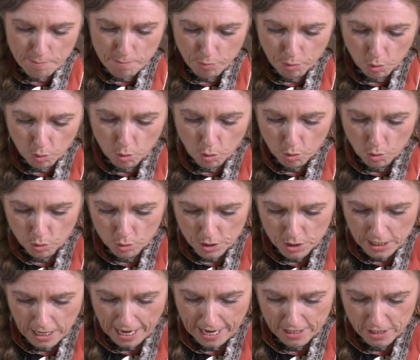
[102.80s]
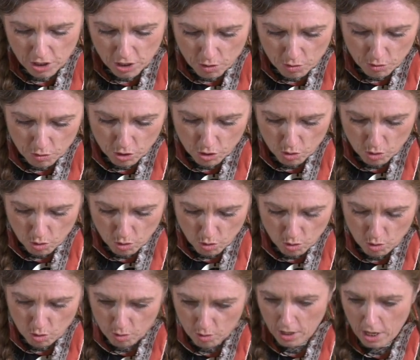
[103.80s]
board and use
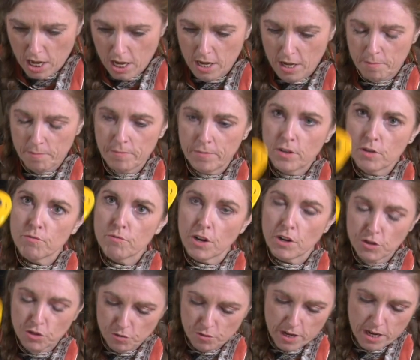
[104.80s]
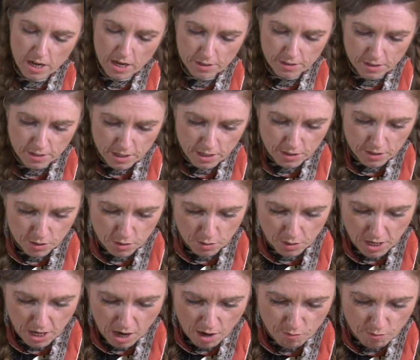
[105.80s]
your rotary cutter to
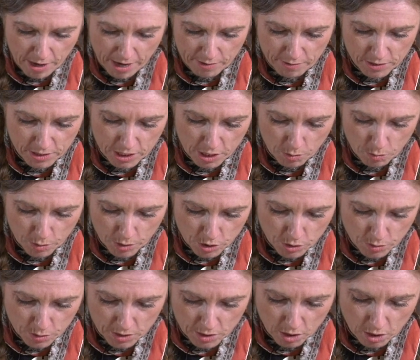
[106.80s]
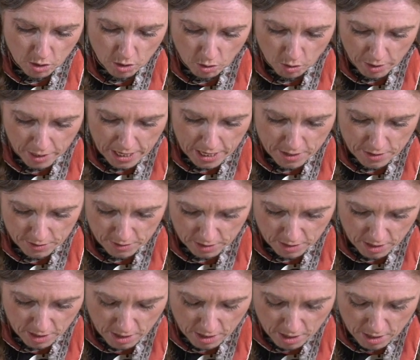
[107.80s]
cut round it, which is a lot
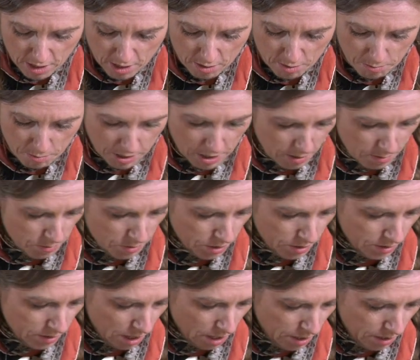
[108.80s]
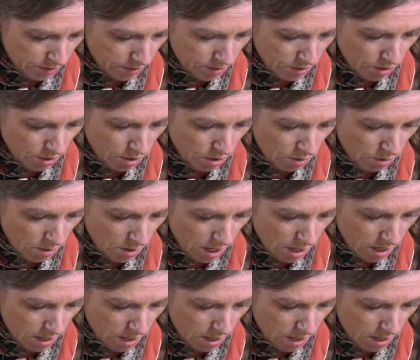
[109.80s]
easier, but I'm just going to